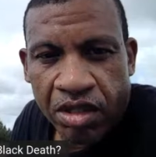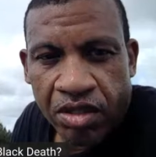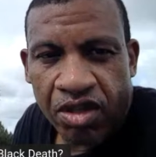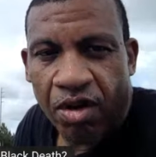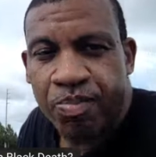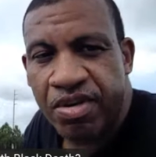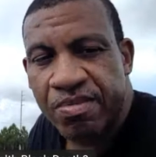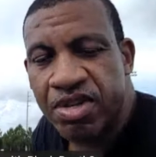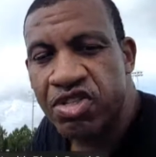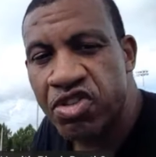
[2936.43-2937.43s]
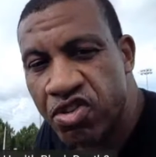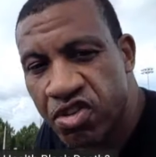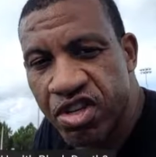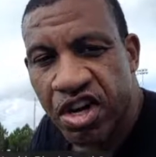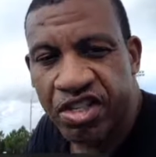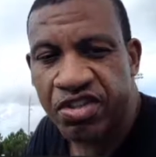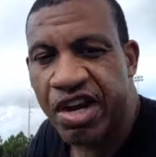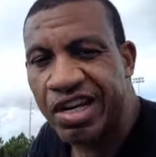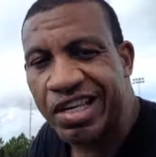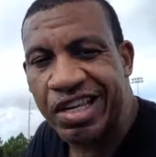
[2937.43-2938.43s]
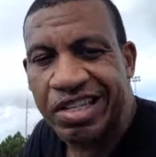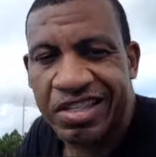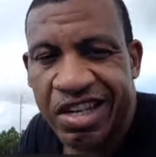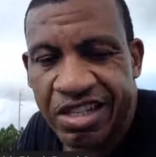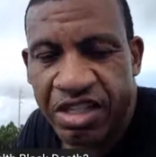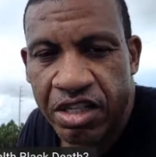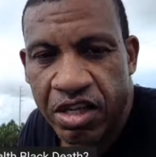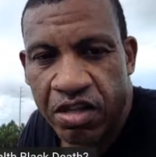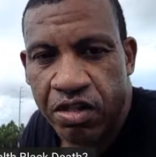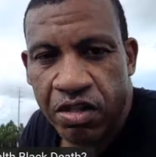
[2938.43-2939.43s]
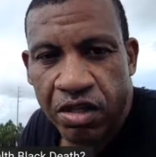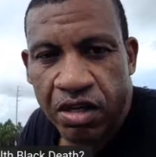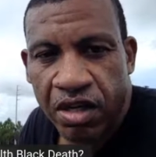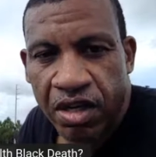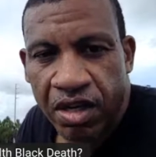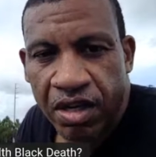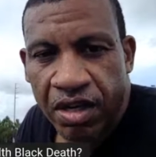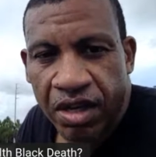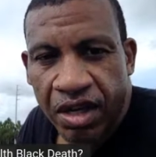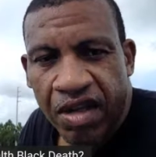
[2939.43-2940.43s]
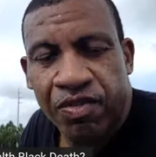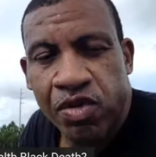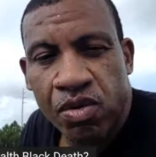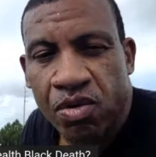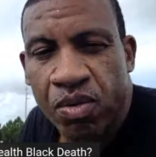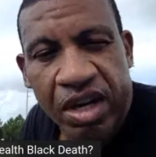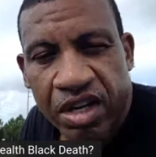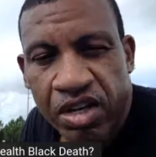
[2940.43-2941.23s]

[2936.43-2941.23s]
Y'all premature. Y'all trying to get attention, yo. If you a winner,